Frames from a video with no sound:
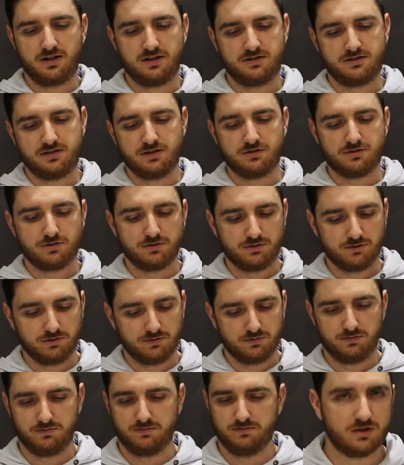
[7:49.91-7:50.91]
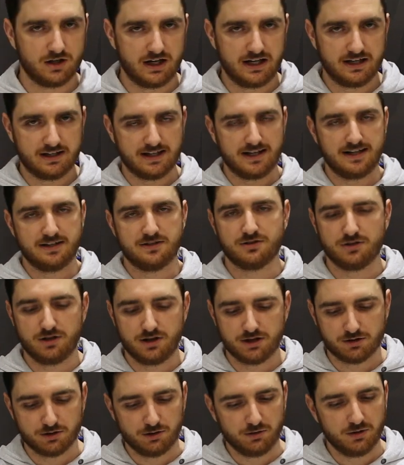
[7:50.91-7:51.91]
a central gait
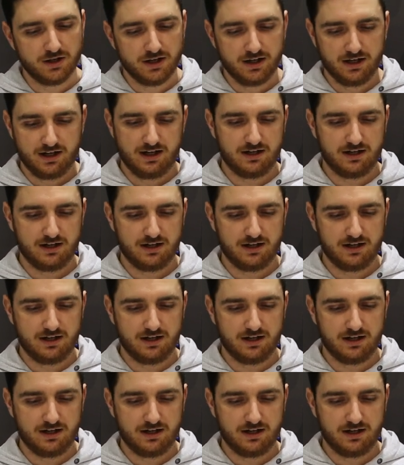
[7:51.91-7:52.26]
cycle